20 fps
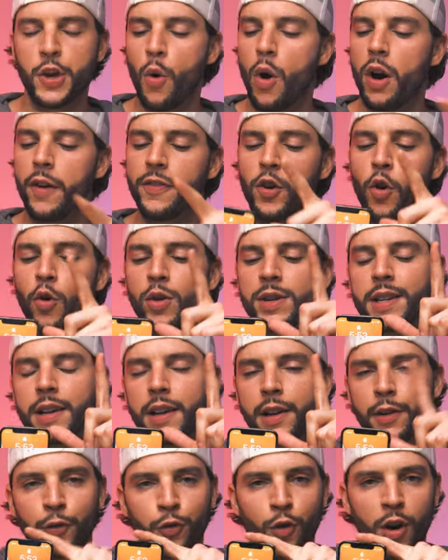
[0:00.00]
You are of course
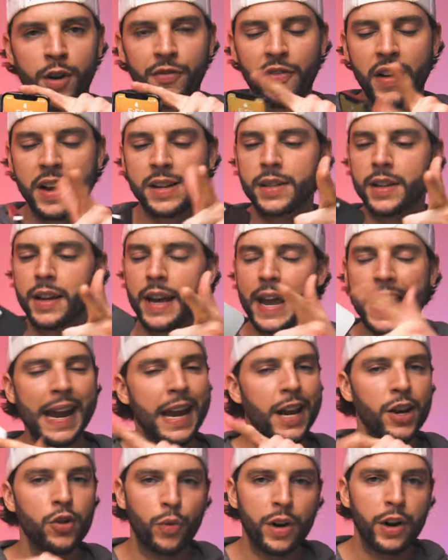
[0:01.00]
getting front-facing
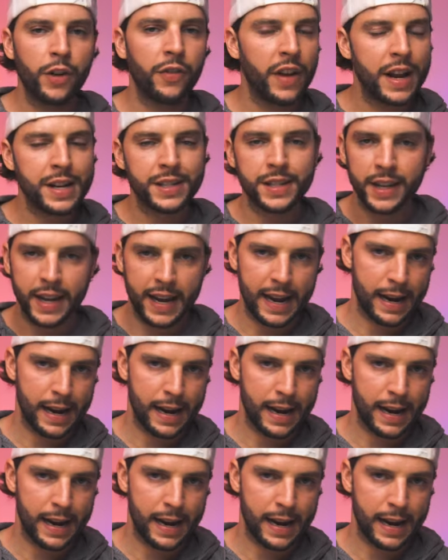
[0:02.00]
and rear-facing